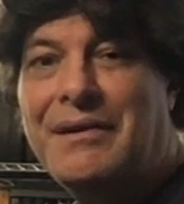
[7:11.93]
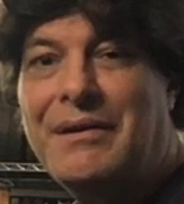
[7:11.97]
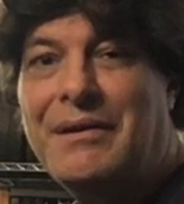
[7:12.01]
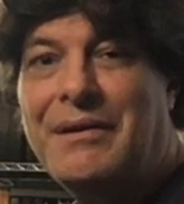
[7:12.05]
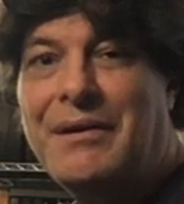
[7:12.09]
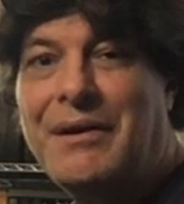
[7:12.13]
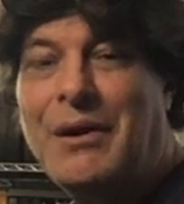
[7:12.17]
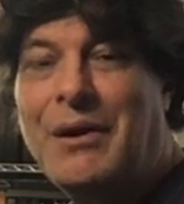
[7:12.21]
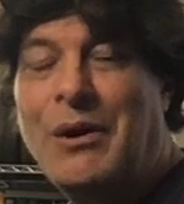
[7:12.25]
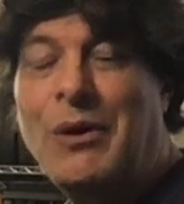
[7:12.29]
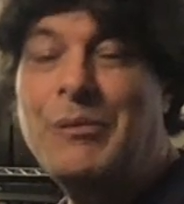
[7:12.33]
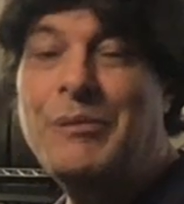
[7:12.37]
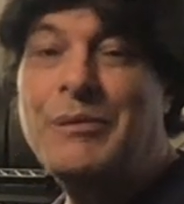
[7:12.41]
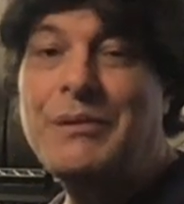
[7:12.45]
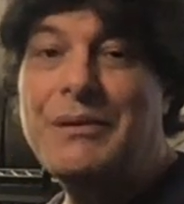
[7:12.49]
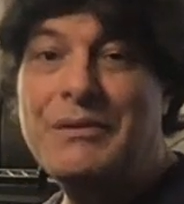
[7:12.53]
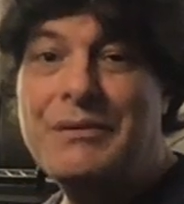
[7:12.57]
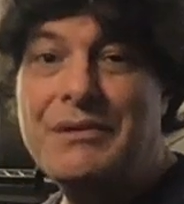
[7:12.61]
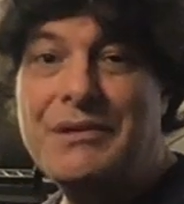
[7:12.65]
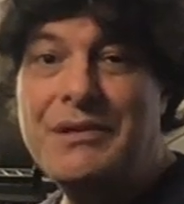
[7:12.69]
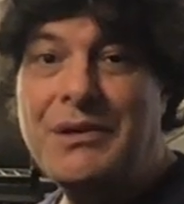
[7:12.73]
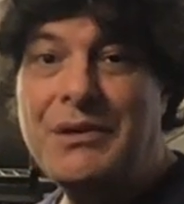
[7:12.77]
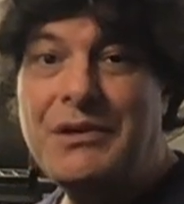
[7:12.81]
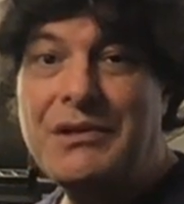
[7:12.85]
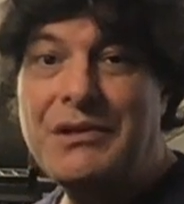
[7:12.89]
hope it
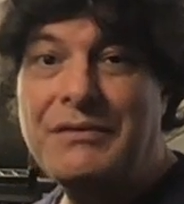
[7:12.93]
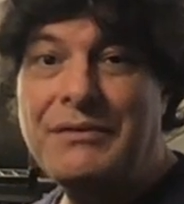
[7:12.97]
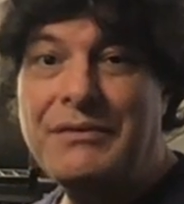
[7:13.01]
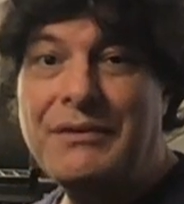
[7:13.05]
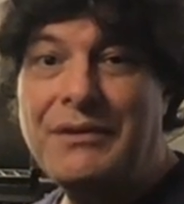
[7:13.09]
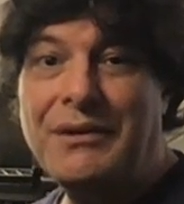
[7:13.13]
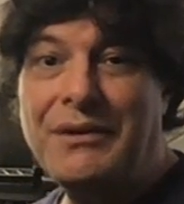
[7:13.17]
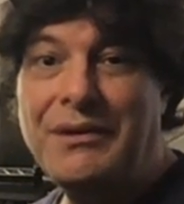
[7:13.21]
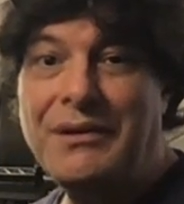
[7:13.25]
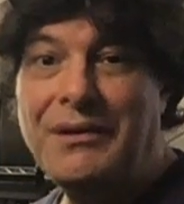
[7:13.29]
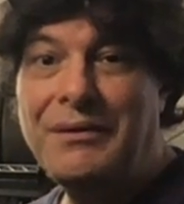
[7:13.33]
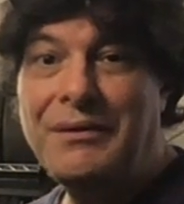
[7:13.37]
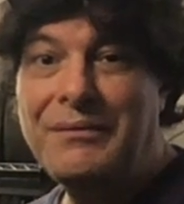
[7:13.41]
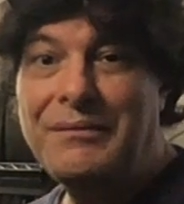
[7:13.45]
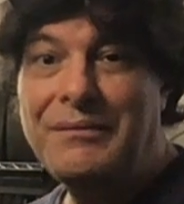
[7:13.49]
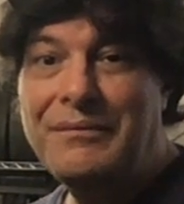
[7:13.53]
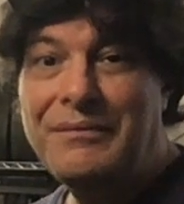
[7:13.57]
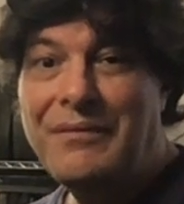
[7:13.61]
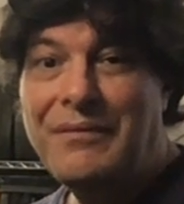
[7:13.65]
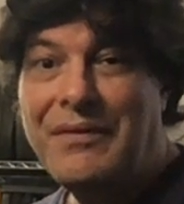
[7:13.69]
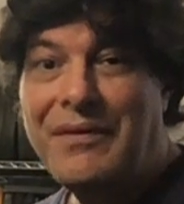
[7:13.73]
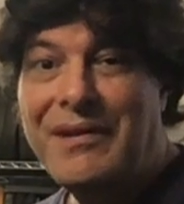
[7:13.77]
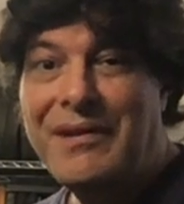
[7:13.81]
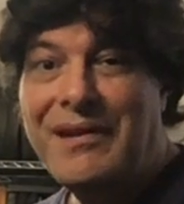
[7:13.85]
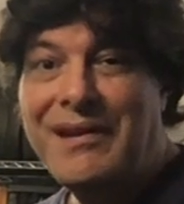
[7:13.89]
was useful.
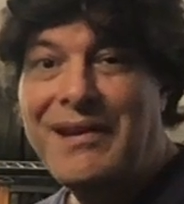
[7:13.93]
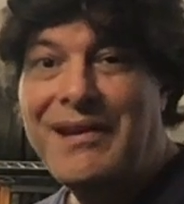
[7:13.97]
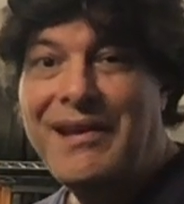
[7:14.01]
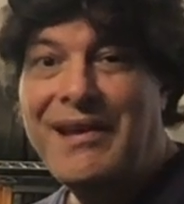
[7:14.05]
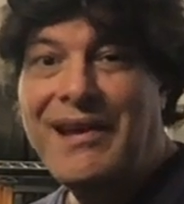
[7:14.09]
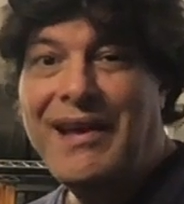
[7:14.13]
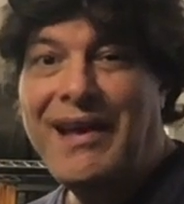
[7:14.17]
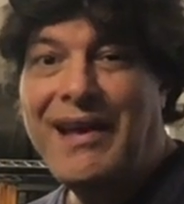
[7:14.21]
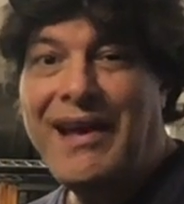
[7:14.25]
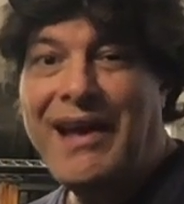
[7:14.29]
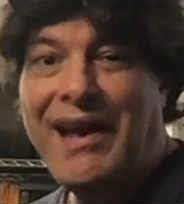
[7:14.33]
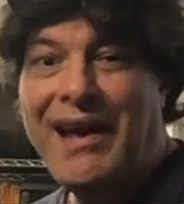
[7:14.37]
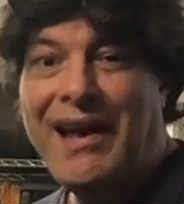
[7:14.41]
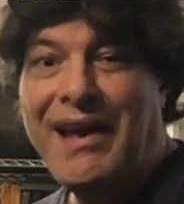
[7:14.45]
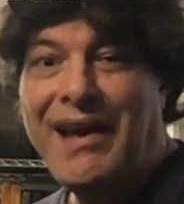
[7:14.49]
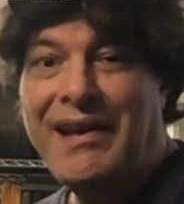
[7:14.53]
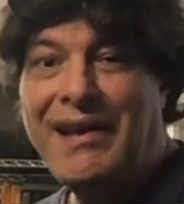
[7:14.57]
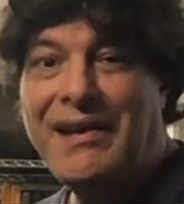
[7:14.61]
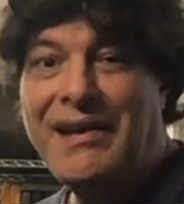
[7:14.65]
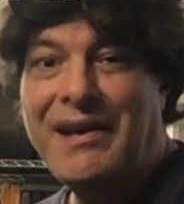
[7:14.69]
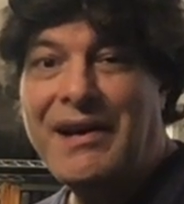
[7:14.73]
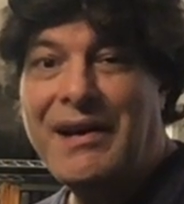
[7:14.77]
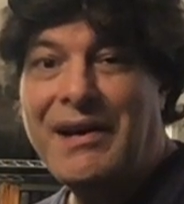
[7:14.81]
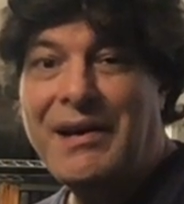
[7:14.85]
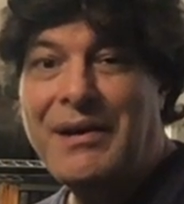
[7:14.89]

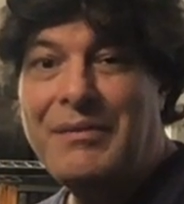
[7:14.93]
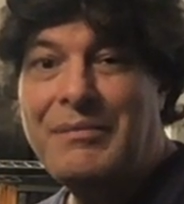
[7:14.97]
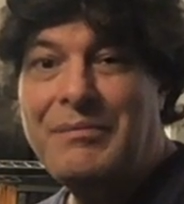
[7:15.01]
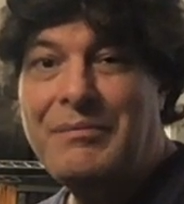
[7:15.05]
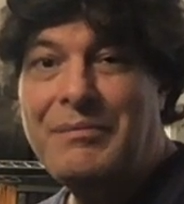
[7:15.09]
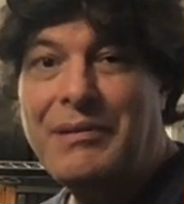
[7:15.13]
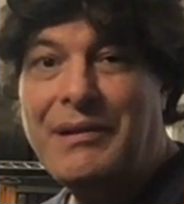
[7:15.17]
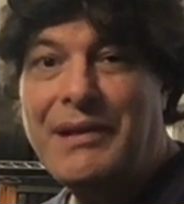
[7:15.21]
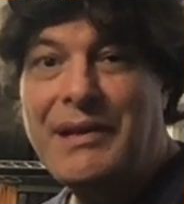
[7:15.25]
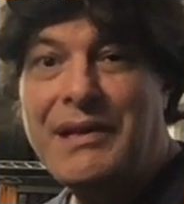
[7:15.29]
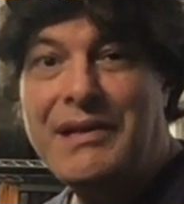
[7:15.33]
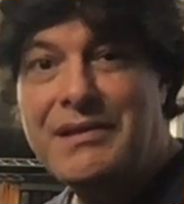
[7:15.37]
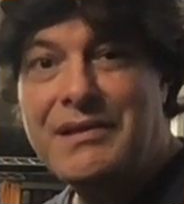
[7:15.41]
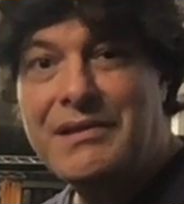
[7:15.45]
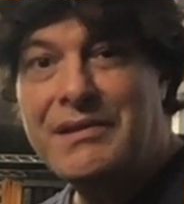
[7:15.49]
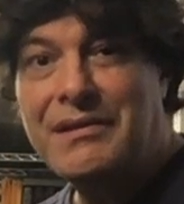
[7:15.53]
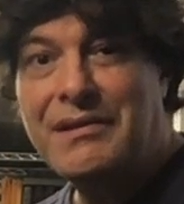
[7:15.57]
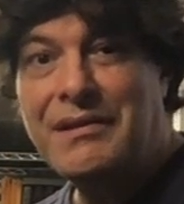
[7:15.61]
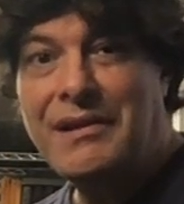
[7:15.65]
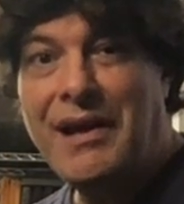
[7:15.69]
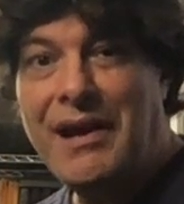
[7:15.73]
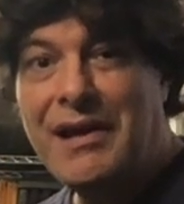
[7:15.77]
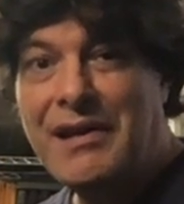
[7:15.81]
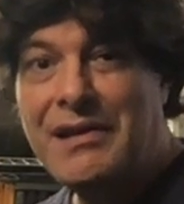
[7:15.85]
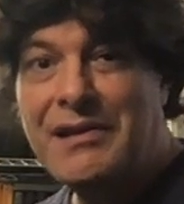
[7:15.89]
And please
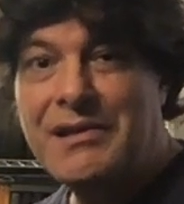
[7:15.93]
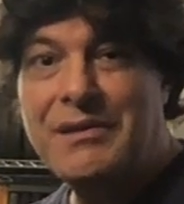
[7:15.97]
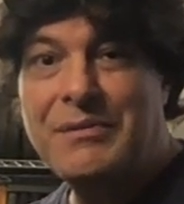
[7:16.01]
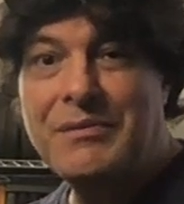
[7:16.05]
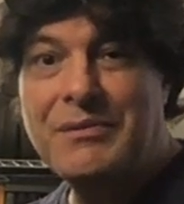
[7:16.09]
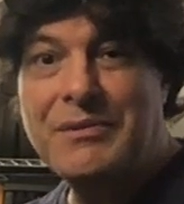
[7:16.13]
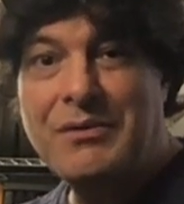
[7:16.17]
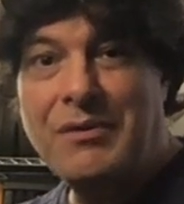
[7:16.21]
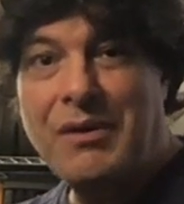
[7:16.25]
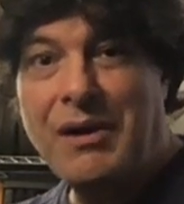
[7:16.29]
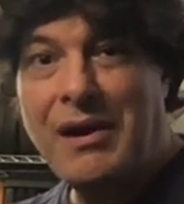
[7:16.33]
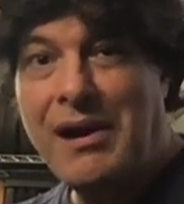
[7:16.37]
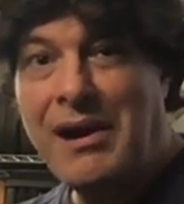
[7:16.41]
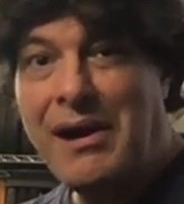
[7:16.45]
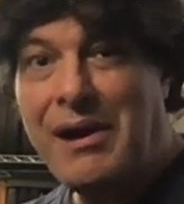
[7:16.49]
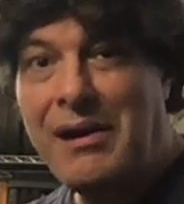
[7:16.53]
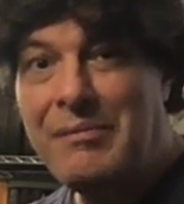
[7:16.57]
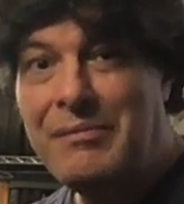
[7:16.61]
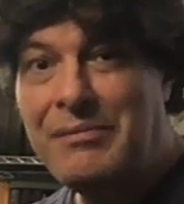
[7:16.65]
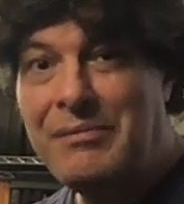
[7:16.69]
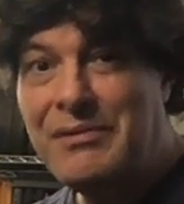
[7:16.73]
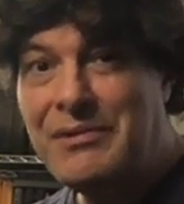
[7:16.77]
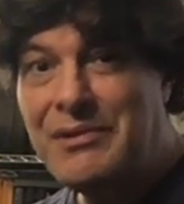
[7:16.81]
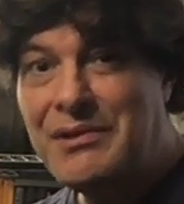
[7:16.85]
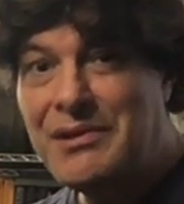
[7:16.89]
like, subscribe,
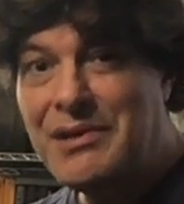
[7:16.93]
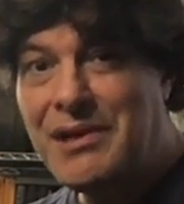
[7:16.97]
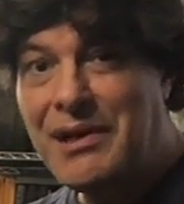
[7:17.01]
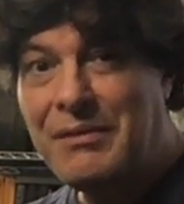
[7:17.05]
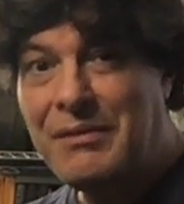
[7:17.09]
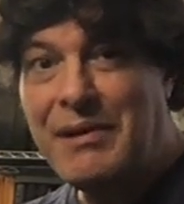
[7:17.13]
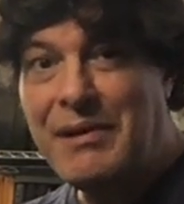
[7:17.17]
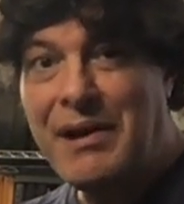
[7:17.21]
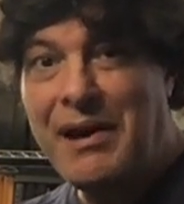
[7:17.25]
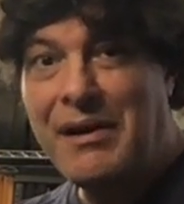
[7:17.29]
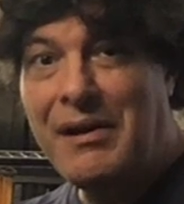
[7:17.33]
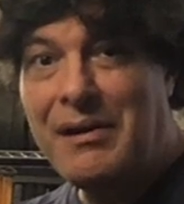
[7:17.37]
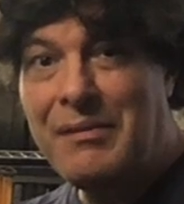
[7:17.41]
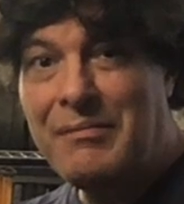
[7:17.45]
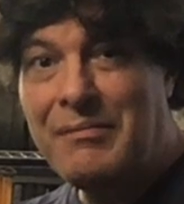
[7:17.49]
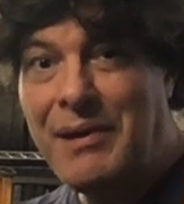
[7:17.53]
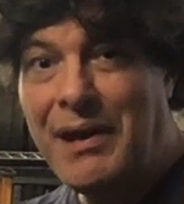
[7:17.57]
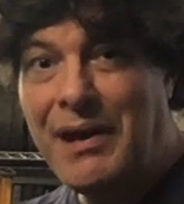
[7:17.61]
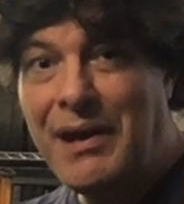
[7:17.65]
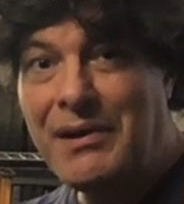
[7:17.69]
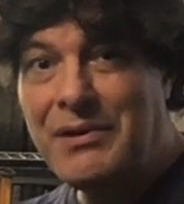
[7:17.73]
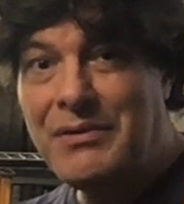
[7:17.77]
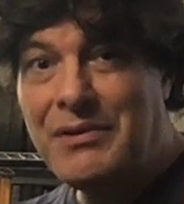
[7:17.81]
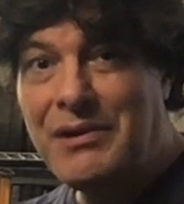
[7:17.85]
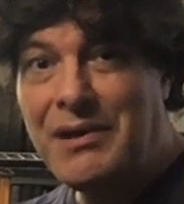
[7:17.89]
check me out on
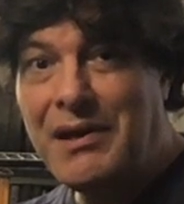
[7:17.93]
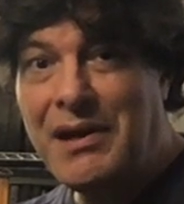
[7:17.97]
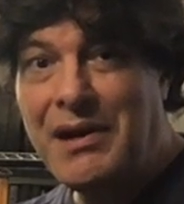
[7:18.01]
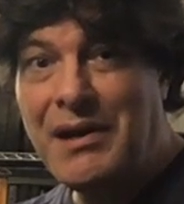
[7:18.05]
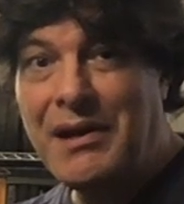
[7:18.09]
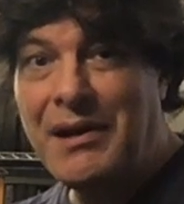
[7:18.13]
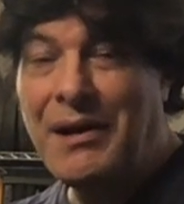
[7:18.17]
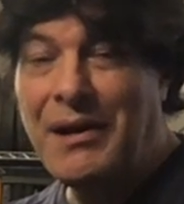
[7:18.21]
Patreon.